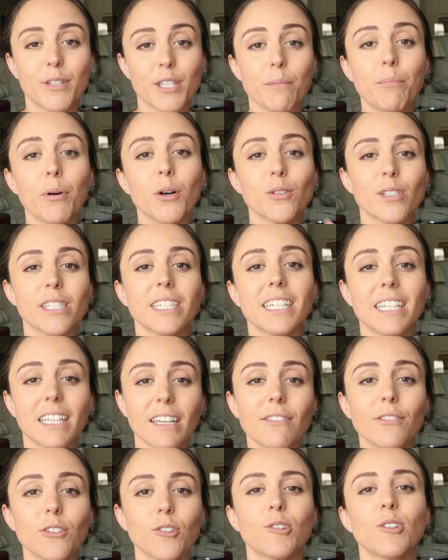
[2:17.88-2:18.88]
supposed to
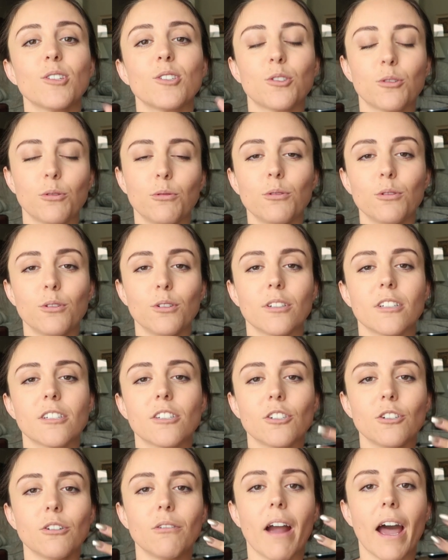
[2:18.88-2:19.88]
give you the
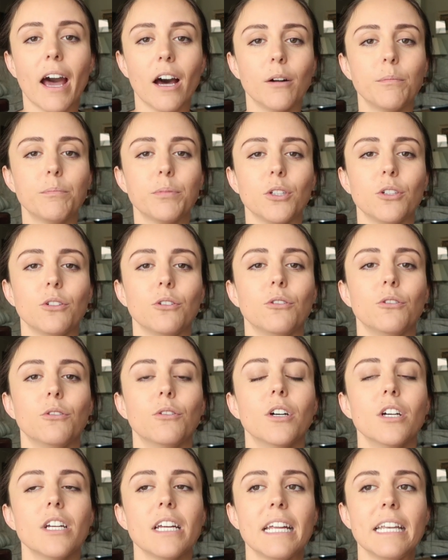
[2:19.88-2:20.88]
tools to help
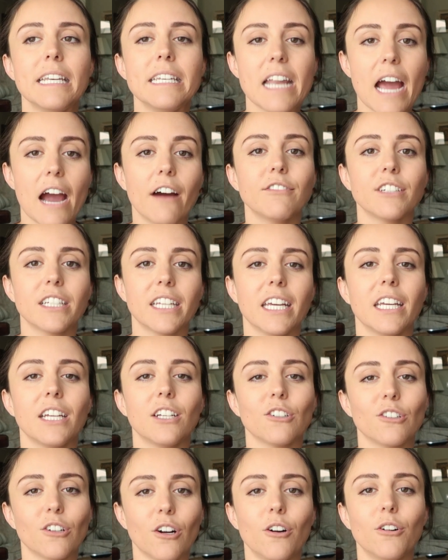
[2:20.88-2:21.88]
you navigate
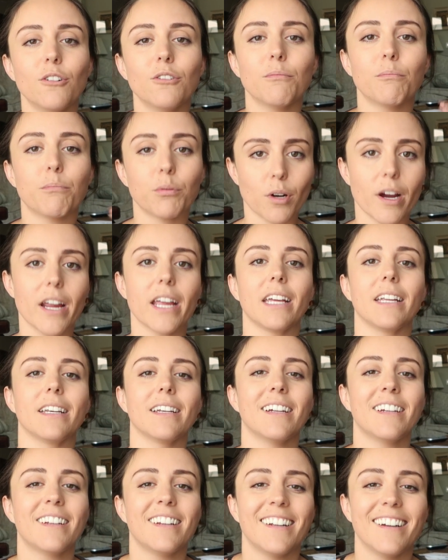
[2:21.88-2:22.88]
your own brain.
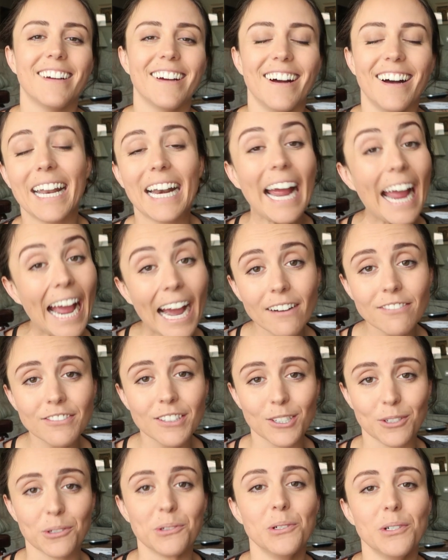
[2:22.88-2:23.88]
And I have
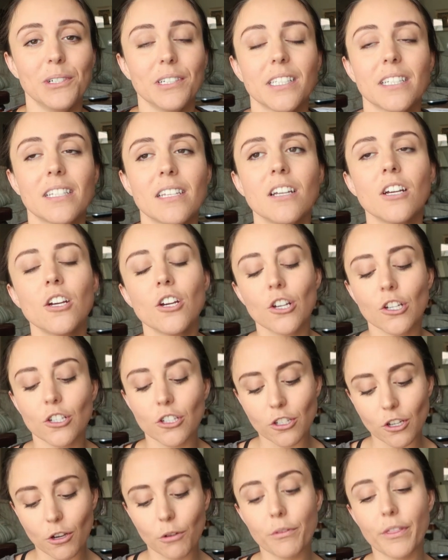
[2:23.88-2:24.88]
the tools.
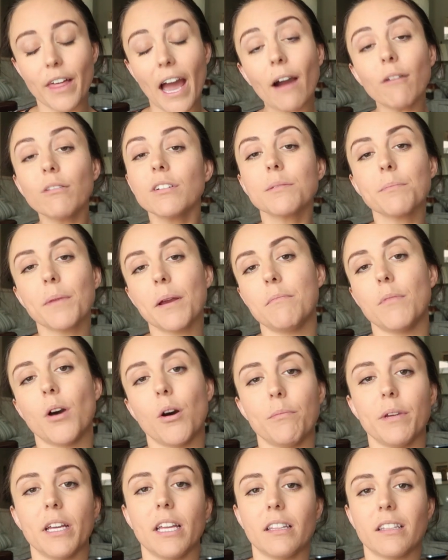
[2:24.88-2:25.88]
So that was my
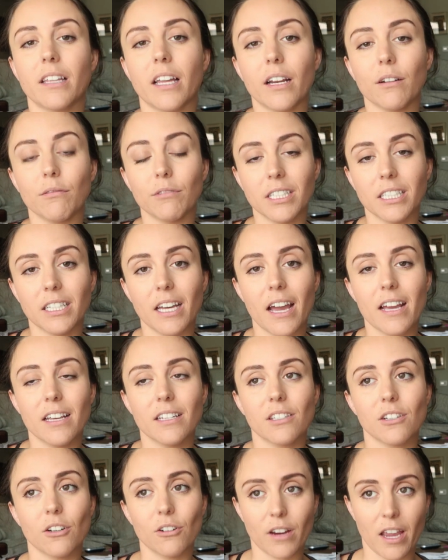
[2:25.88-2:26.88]
moment that I
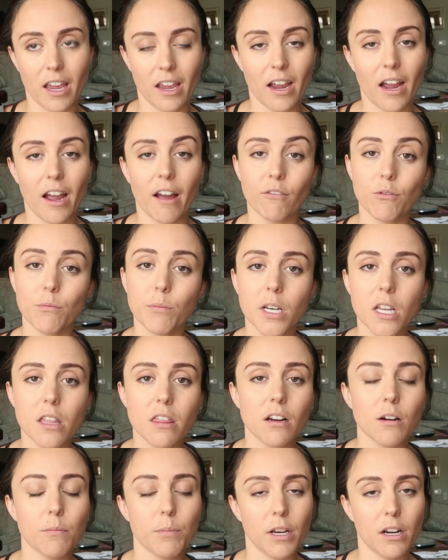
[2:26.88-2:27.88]
realized, okay, I haven't been to
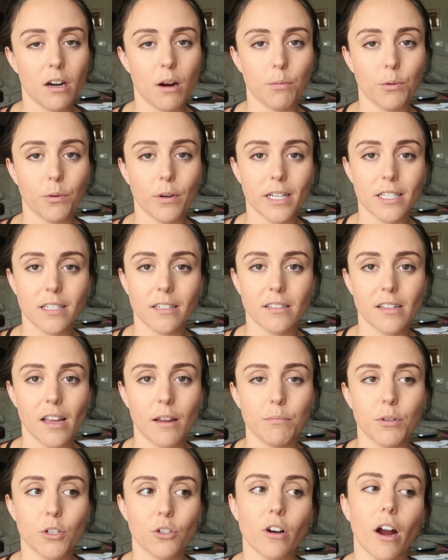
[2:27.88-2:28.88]
therapy in a couple weeks because I
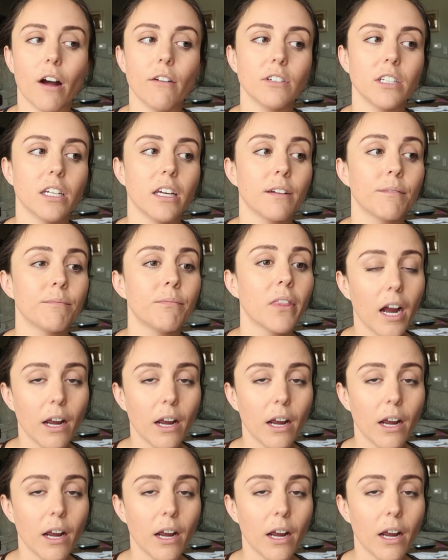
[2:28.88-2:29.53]
had been traveling.